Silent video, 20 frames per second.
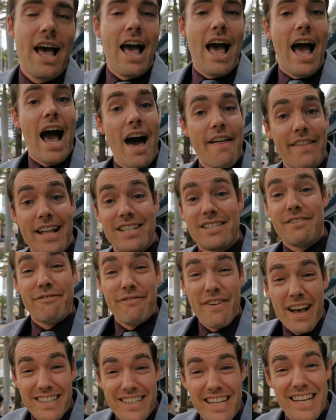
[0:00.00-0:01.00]
how that's
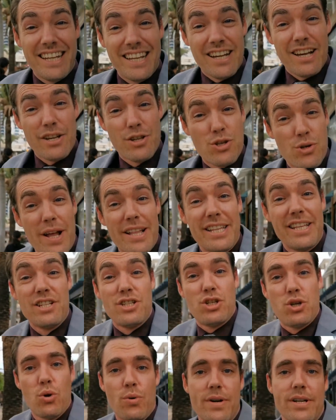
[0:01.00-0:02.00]
affecting Australian
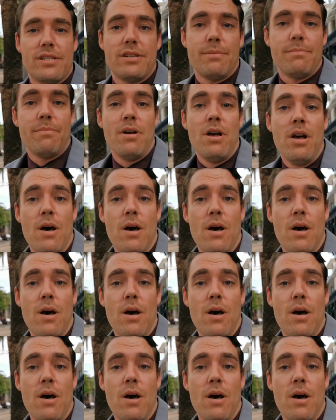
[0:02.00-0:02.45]
tourism.